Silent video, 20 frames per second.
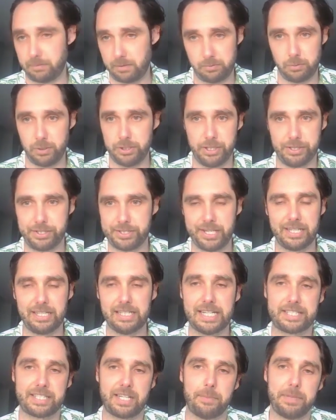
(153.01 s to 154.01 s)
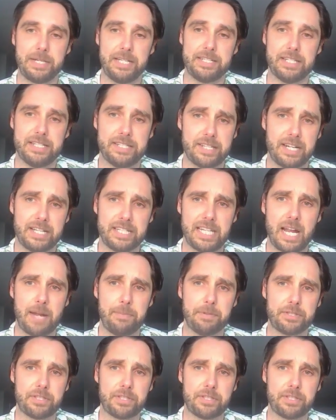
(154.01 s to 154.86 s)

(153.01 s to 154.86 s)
we'll use sunglass companies as an example.